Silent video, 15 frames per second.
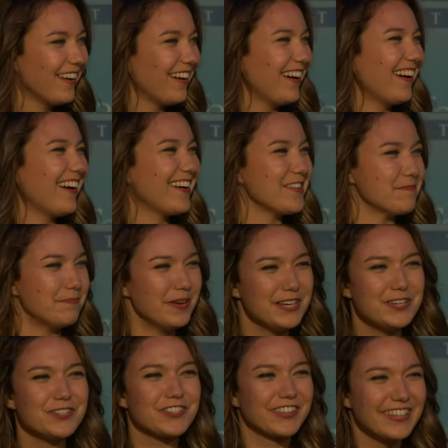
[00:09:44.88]
Uh,
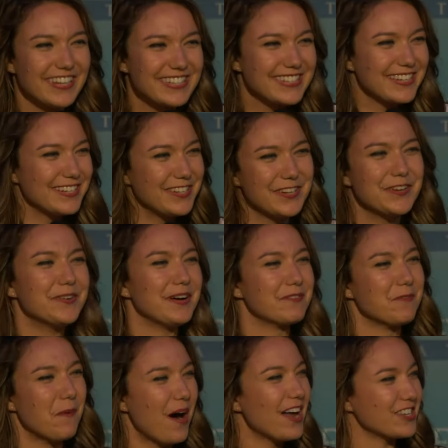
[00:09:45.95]
binge listen to
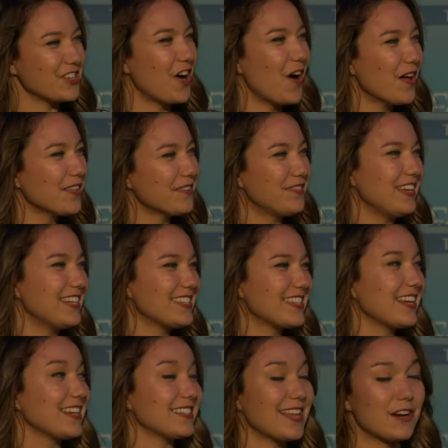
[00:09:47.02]
and watch all of these
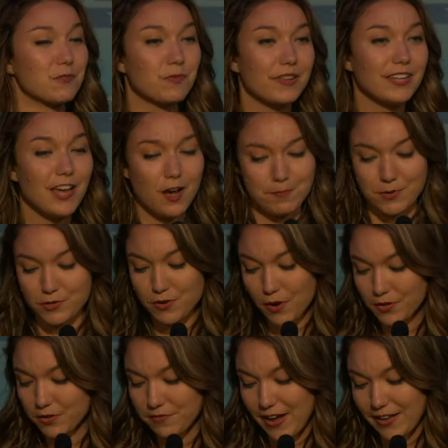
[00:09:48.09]
things. That'll really help you know
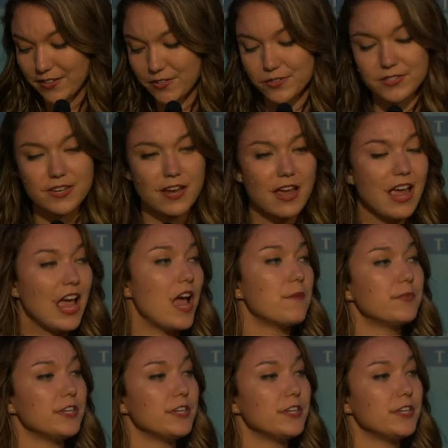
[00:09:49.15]
your values. And